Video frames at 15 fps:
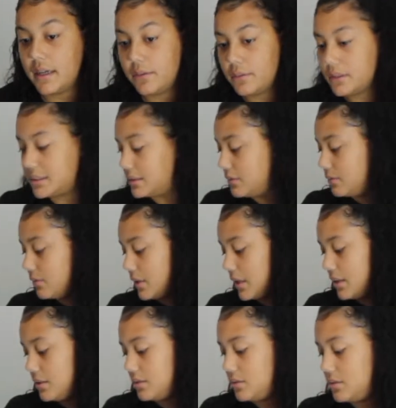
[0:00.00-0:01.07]
I went to
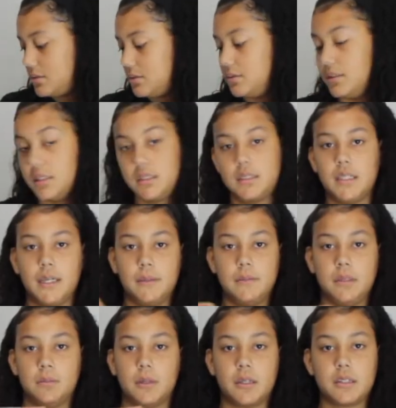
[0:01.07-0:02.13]
Vans. This is an
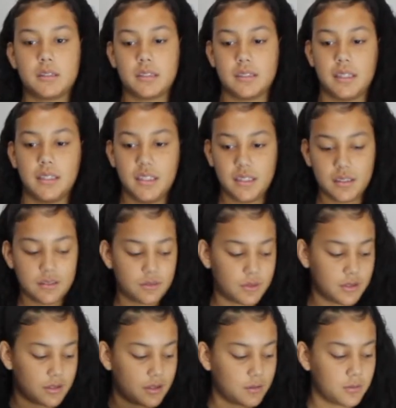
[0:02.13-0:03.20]
empty box because I needed it for
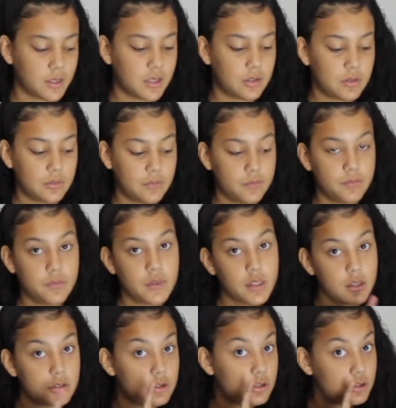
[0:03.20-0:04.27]
the thumbnail.
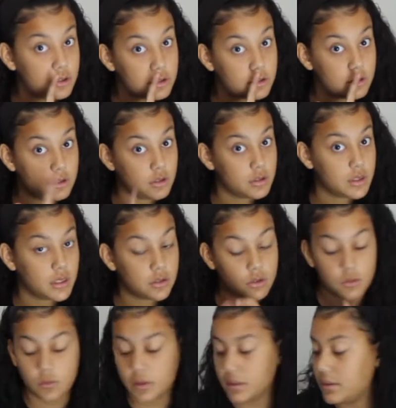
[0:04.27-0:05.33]
Don't tell
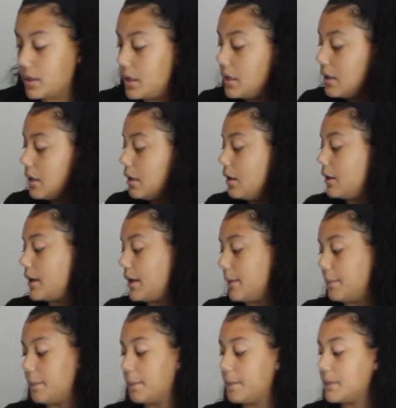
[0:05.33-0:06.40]
no one.
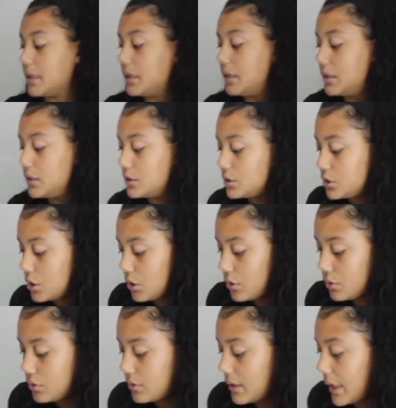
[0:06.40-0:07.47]
Okay,
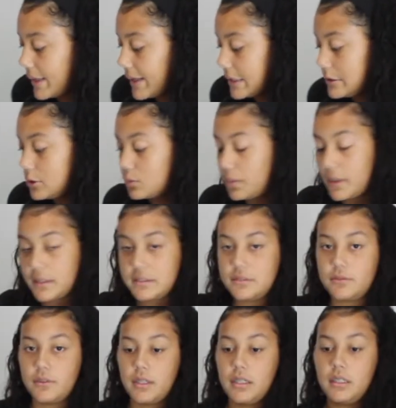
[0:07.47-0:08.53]
so I got 2 pairs of
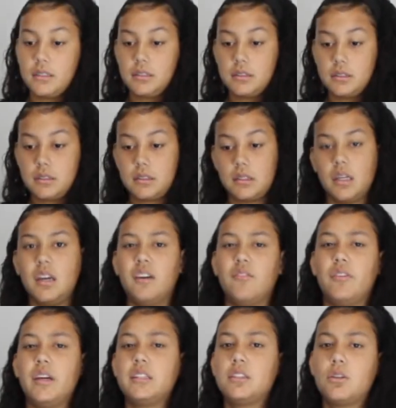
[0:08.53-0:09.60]
Vans.
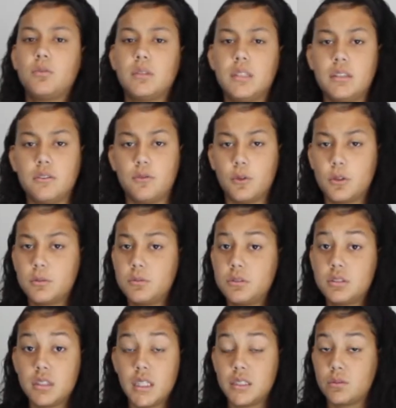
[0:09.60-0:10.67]
Vans are really affordable,
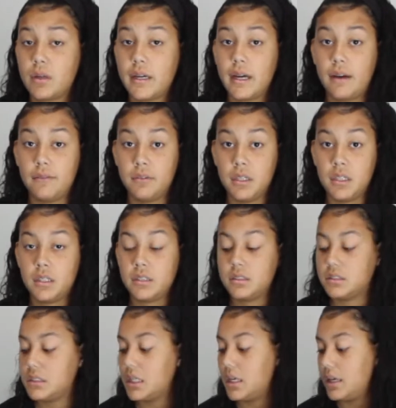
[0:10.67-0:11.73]
so that's why I got
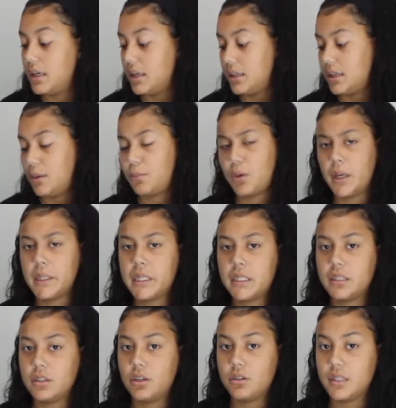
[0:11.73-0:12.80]
Vans. And I'm probably
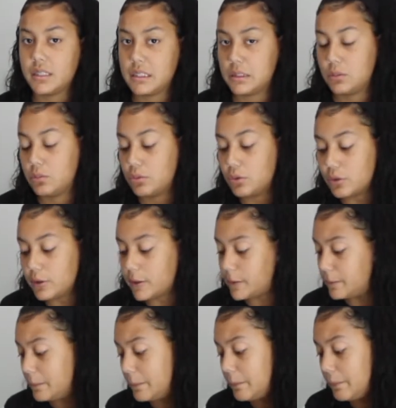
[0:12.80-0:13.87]
going to go get some more,